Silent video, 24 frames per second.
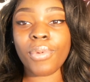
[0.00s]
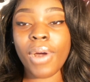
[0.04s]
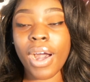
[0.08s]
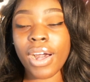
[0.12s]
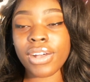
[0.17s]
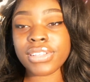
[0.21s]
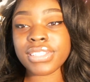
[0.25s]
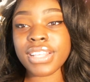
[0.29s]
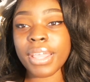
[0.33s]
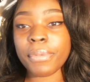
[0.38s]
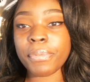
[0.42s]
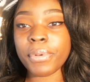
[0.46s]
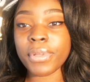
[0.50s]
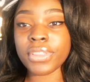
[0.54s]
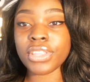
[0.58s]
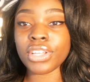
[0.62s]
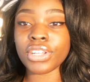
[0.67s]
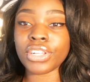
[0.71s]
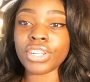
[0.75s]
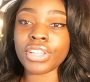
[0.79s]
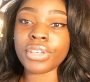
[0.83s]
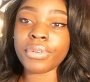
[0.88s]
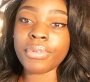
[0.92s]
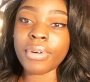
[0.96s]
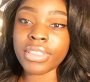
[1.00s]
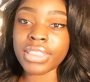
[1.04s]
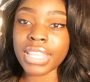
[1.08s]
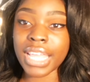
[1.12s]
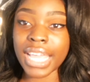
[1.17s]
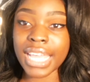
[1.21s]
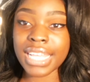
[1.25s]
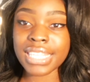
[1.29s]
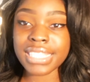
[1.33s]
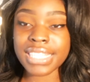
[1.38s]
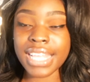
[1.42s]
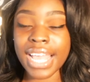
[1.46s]
whilst I put the glue on
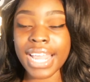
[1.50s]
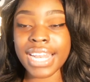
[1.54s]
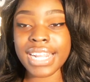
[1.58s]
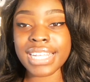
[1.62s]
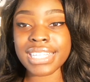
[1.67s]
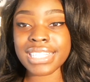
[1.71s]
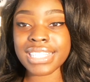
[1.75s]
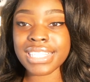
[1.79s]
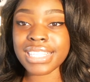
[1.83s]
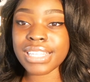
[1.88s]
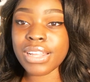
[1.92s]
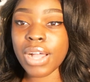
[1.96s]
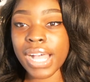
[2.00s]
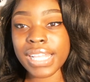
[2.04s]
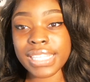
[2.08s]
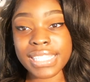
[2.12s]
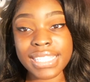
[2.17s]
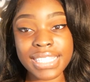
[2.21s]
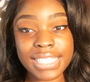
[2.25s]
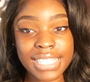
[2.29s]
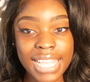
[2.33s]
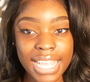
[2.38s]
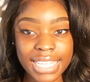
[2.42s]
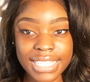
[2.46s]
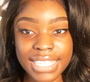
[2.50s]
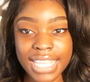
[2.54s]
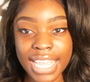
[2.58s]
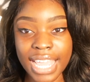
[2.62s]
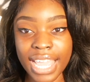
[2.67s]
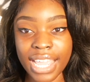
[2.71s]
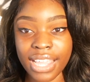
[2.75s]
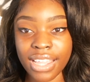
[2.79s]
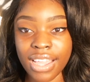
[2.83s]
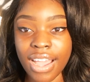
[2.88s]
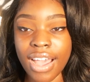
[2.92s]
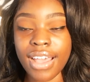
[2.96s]
this and it's
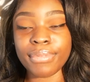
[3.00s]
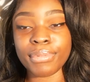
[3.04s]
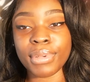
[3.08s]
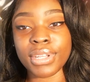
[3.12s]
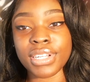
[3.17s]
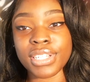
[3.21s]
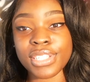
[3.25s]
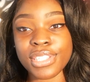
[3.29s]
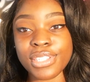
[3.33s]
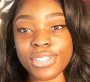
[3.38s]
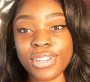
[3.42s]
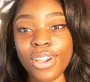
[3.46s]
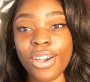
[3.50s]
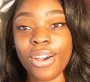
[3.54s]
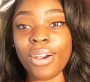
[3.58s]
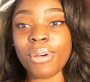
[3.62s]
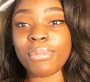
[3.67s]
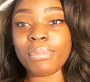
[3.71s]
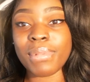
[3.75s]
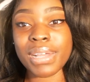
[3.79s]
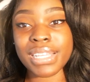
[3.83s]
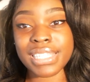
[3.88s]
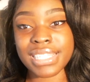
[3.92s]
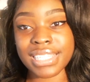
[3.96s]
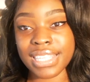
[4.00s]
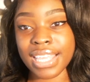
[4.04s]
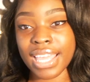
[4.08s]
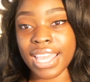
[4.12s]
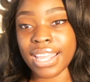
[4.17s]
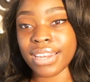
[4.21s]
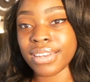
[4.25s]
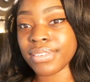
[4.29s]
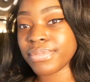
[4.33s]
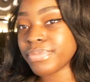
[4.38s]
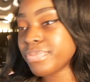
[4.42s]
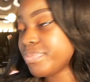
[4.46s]
setting, I'm gonna start on my
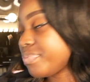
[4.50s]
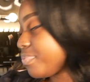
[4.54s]
skin.